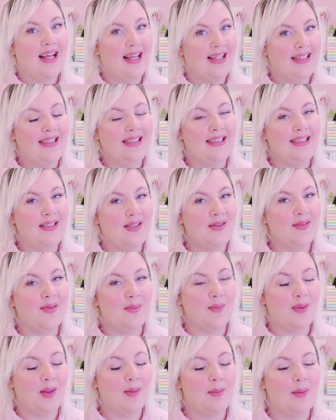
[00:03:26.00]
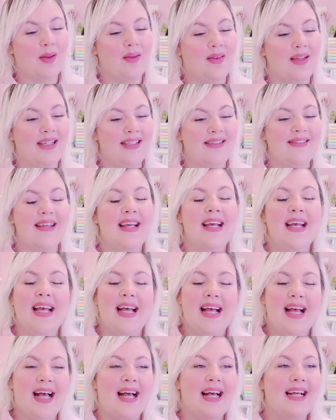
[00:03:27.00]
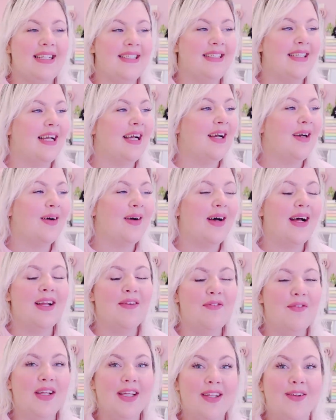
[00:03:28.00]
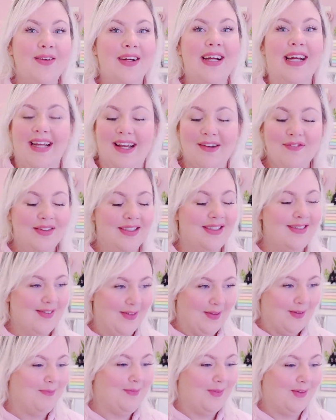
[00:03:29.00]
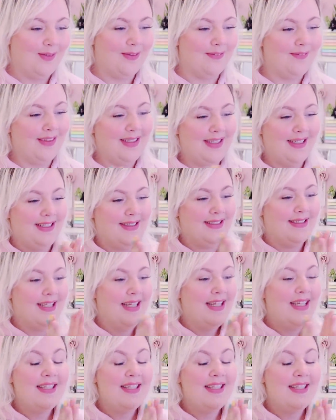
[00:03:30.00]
I need to do something about this. And now I feel great. I feel so motivated.